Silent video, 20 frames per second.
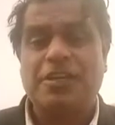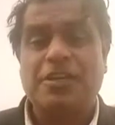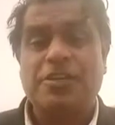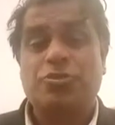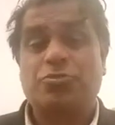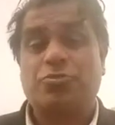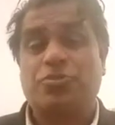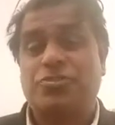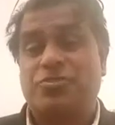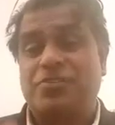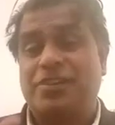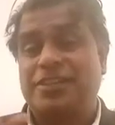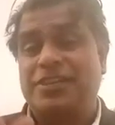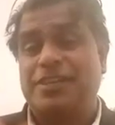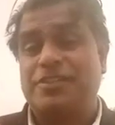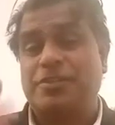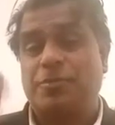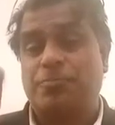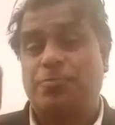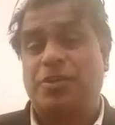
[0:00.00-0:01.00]
So
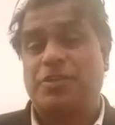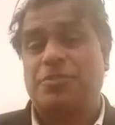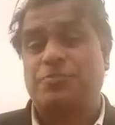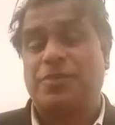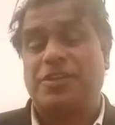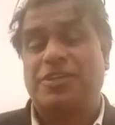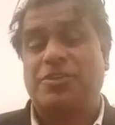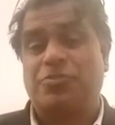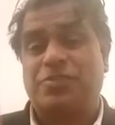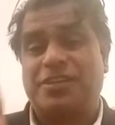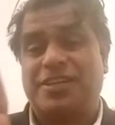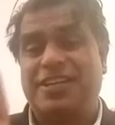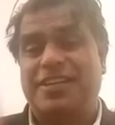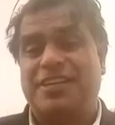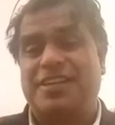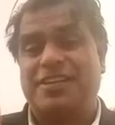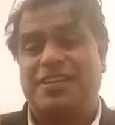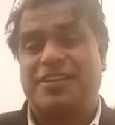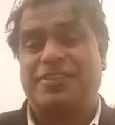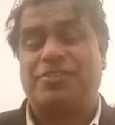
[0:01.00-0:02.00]
Australian department now
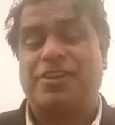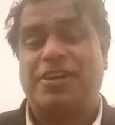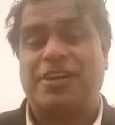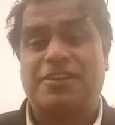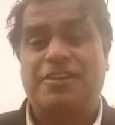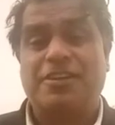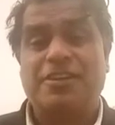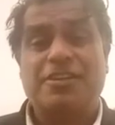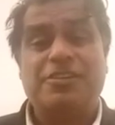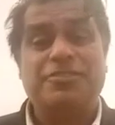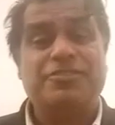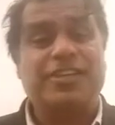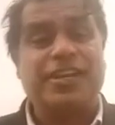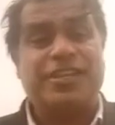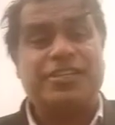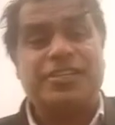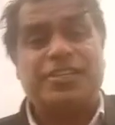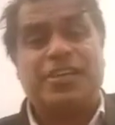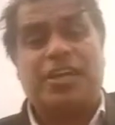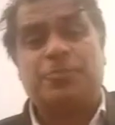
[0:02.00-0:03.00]
clearly thought
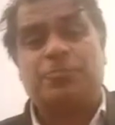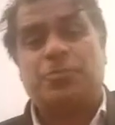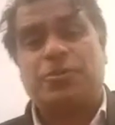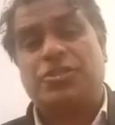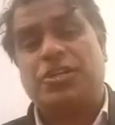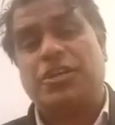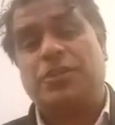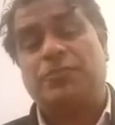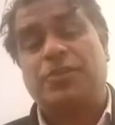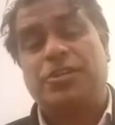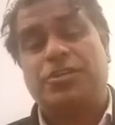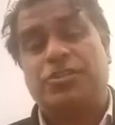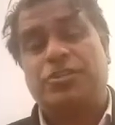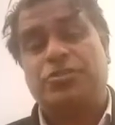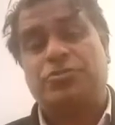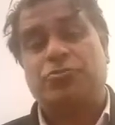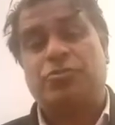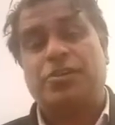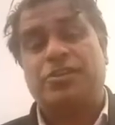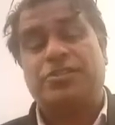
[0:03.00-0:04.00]
99% of Asian
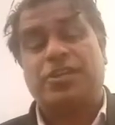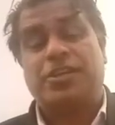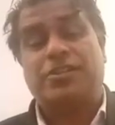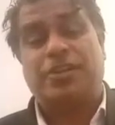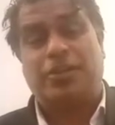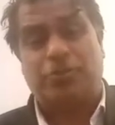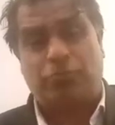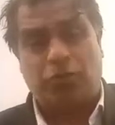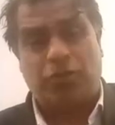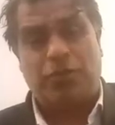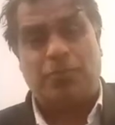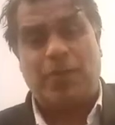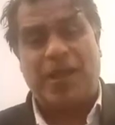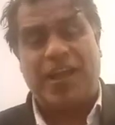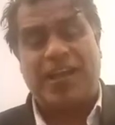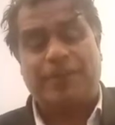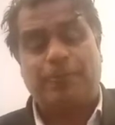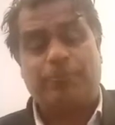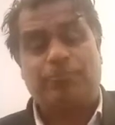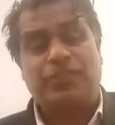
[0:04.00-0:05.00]
students are not going
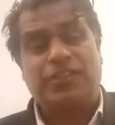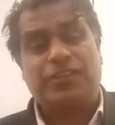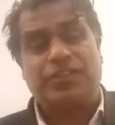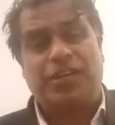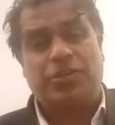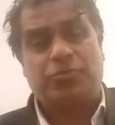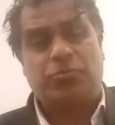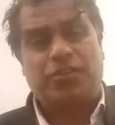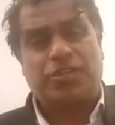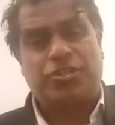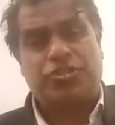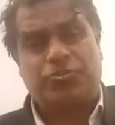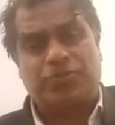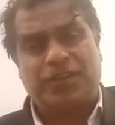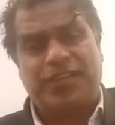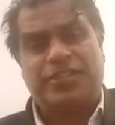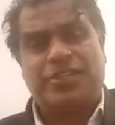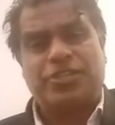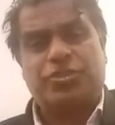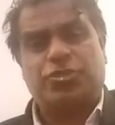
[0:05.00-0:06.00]
back. They are going to
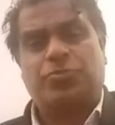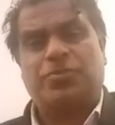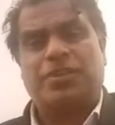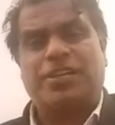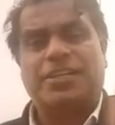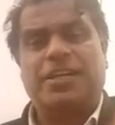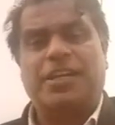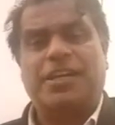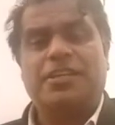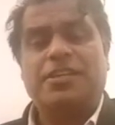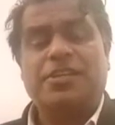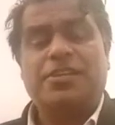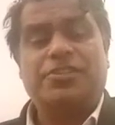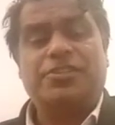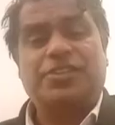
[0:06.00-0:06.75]
stay in Australia.